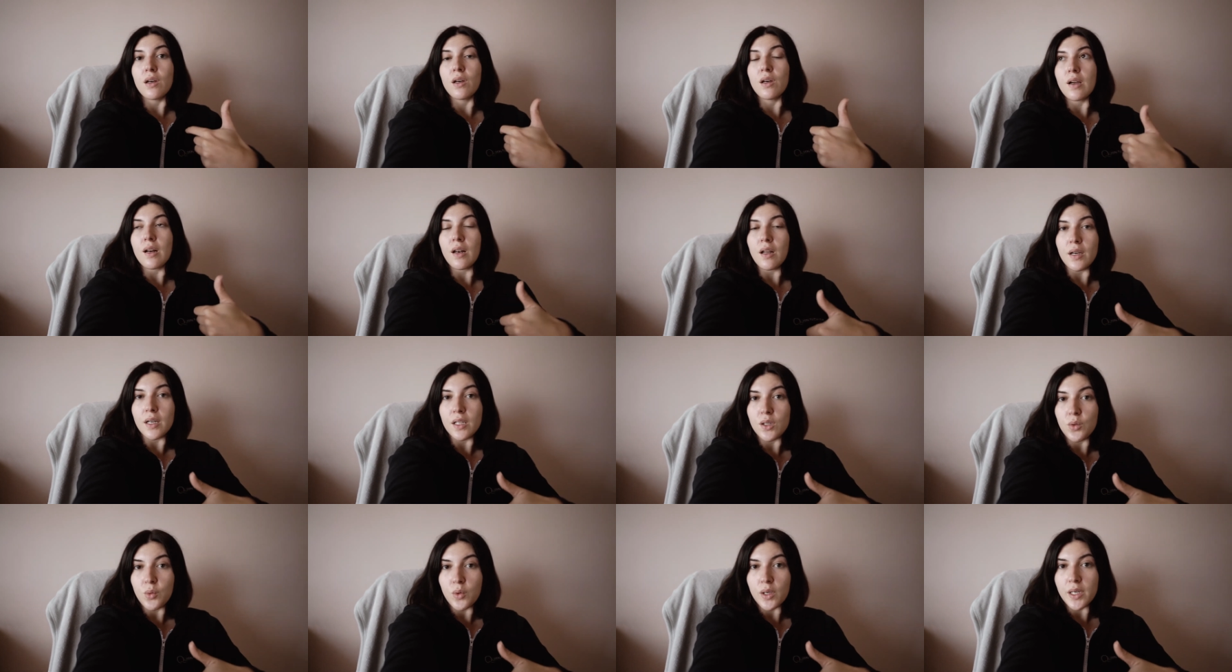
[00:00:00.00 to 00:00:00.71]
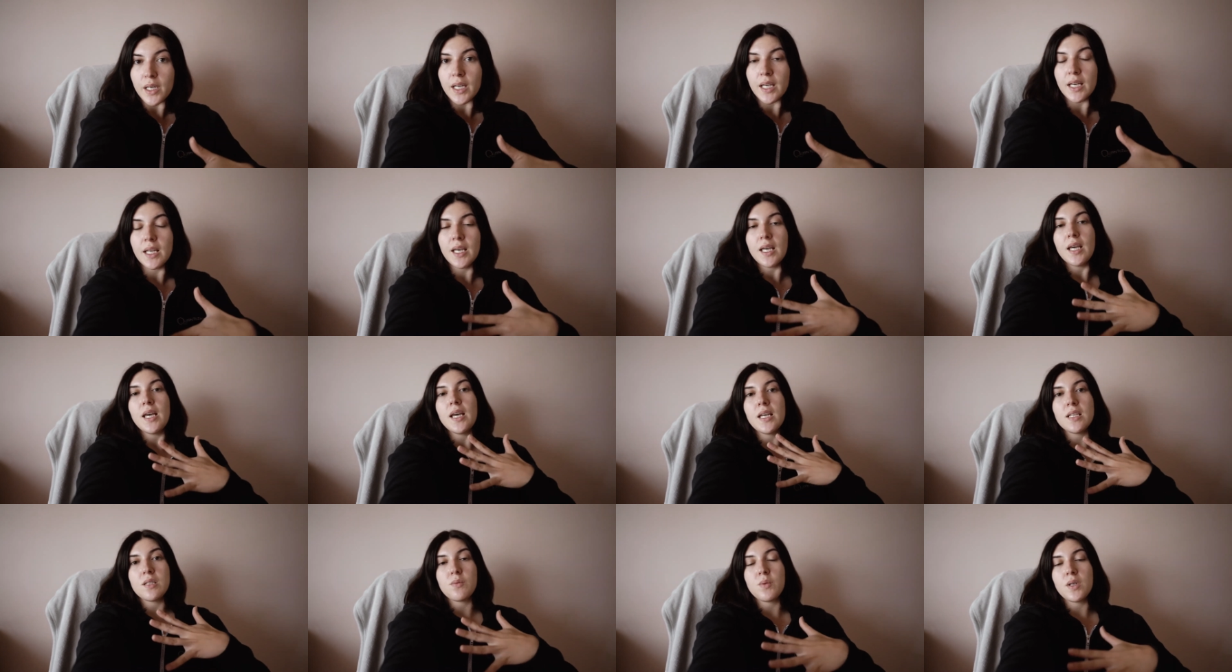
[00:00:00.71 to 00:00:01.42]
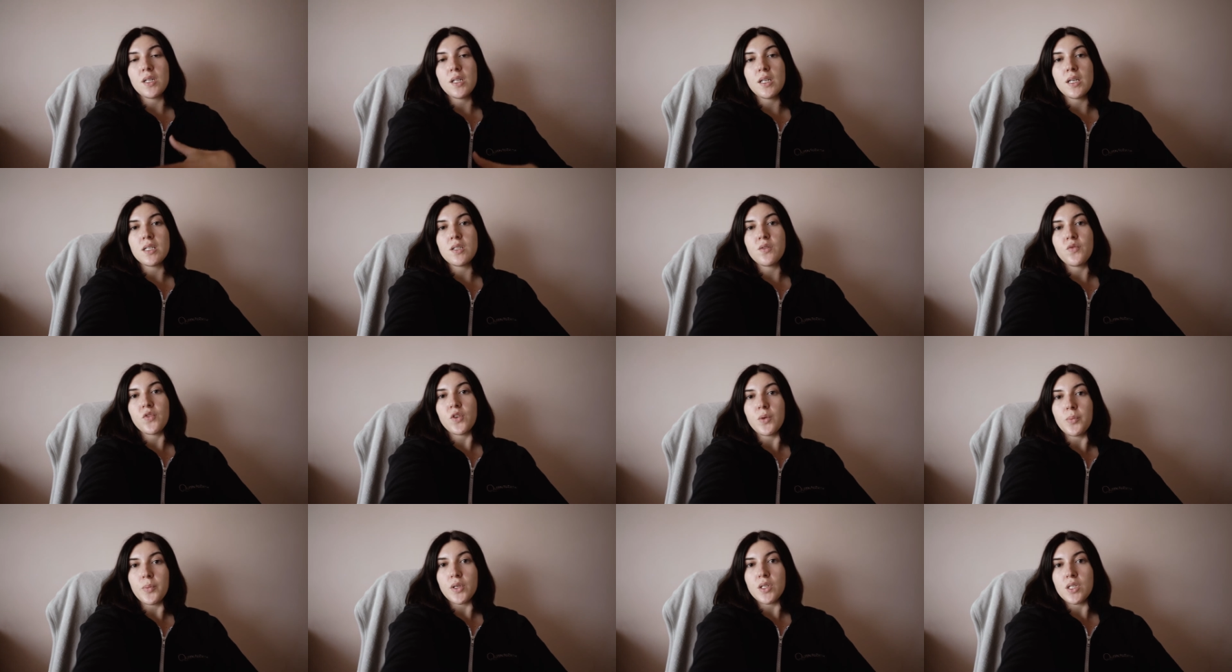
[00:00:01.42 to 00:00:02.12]
client work as well as
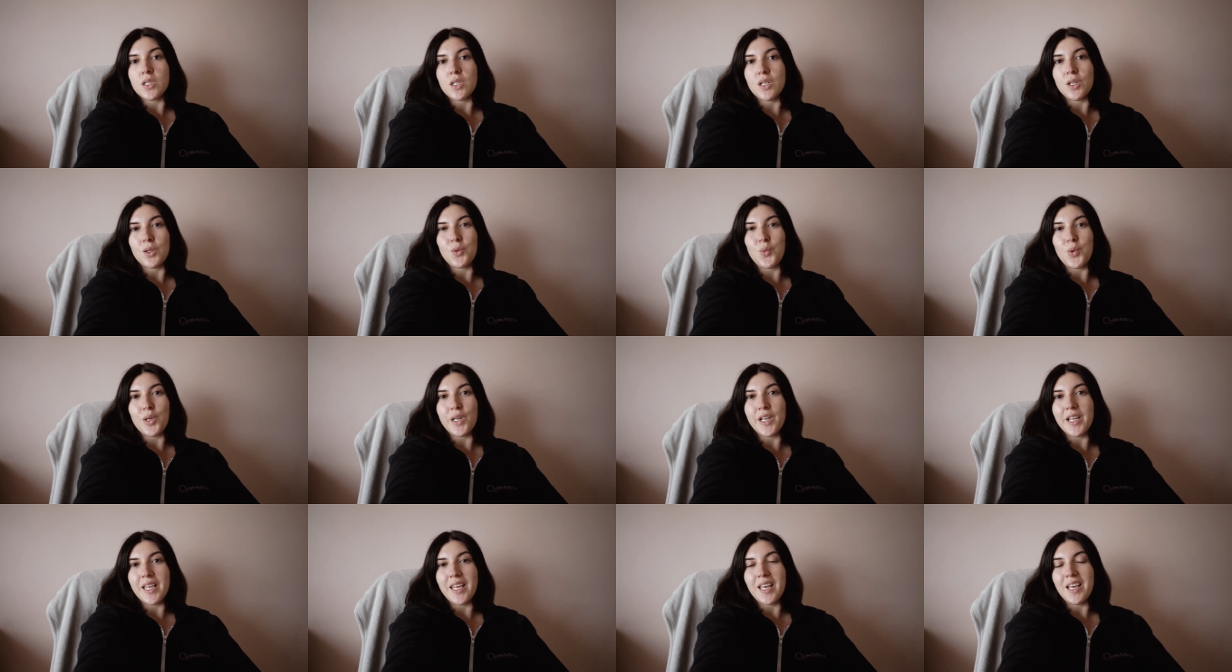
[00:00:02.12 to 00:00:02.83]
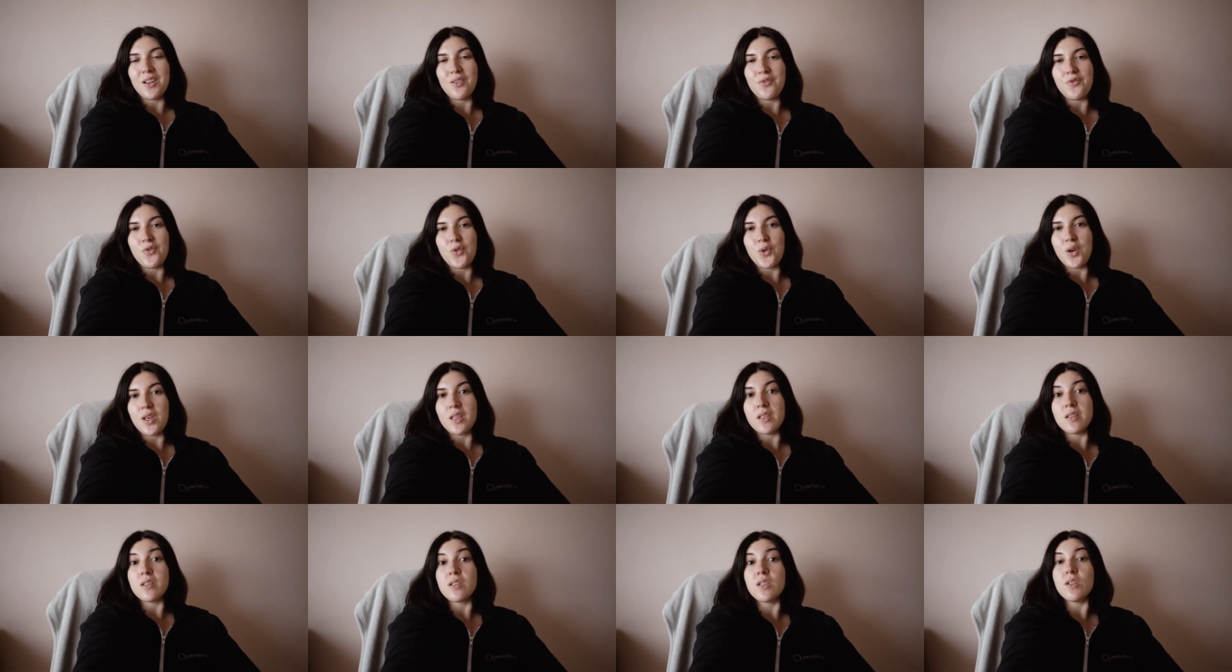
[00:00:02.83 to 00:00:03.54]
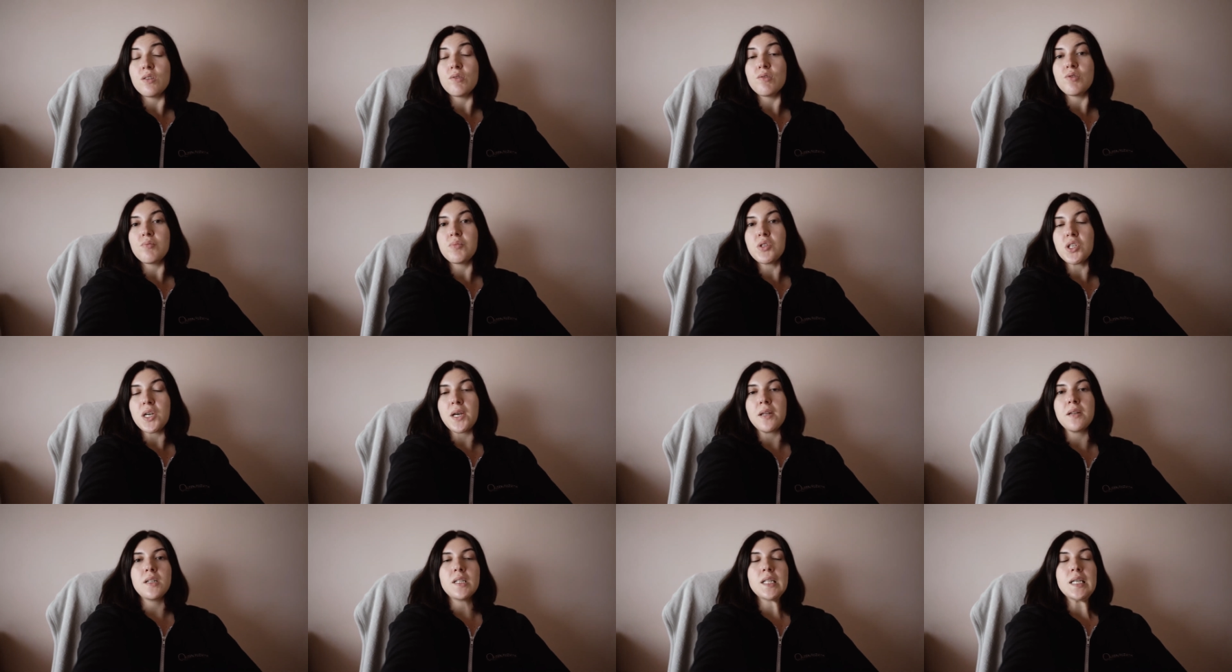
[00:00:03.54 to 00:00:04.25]
for personal work and for this YouTube
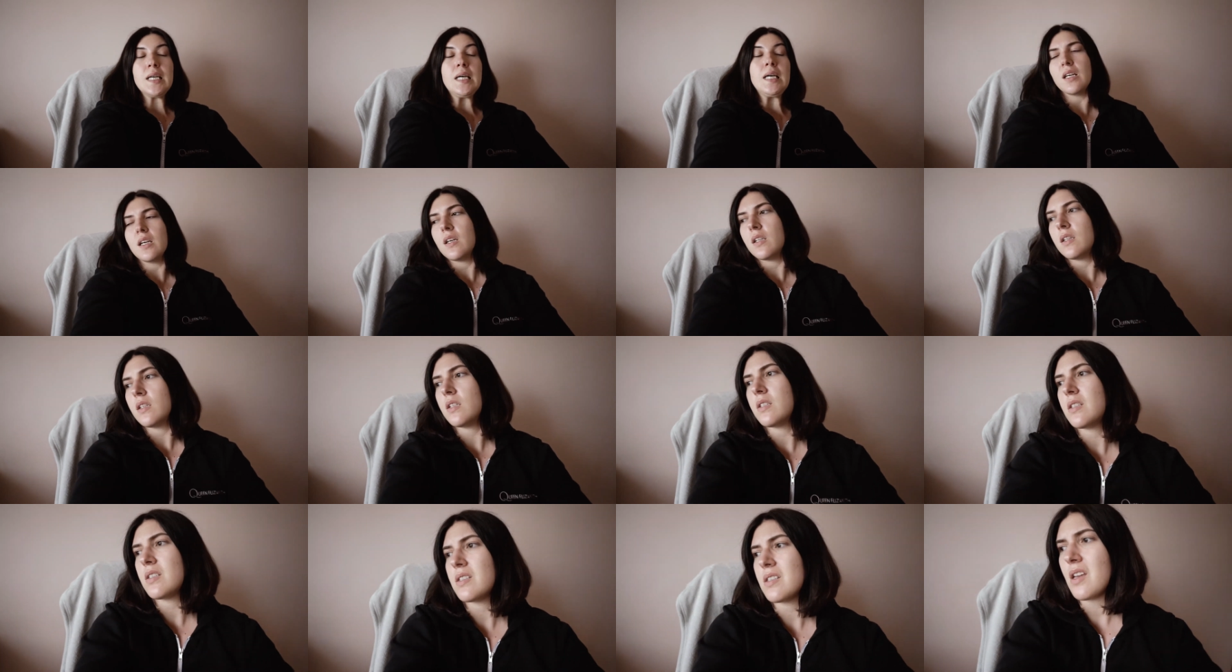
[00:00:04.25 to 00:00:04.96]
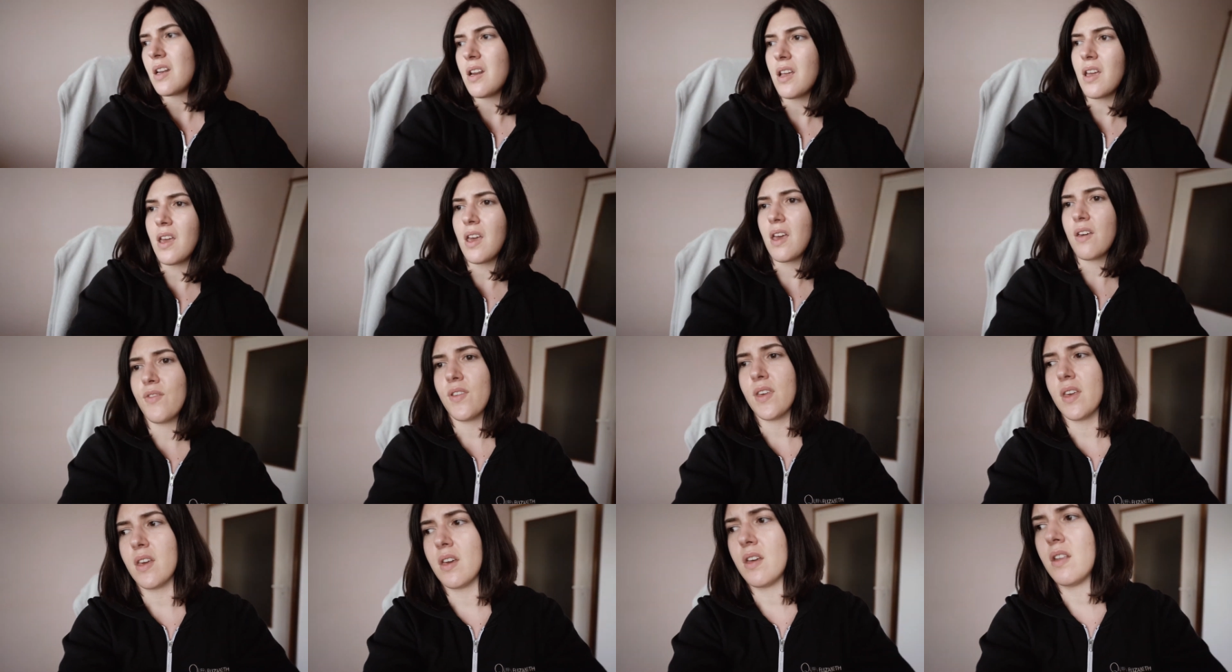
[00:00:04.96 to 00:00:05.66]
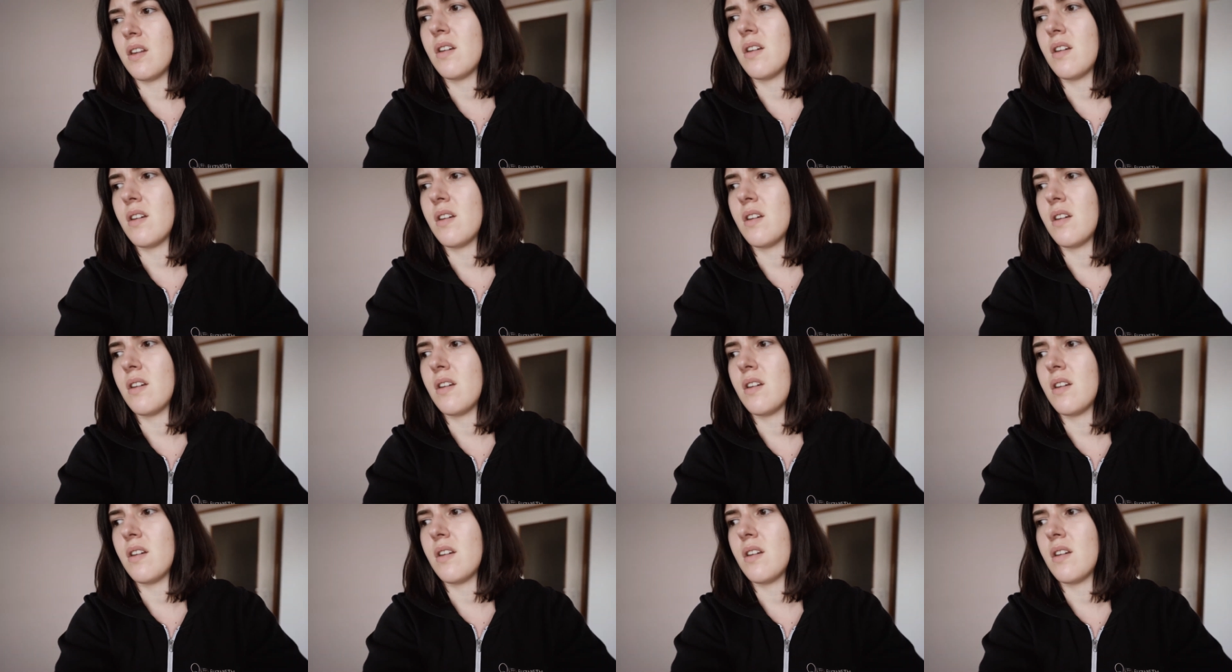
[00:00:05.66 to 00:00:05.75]
channel. This is getting heavy and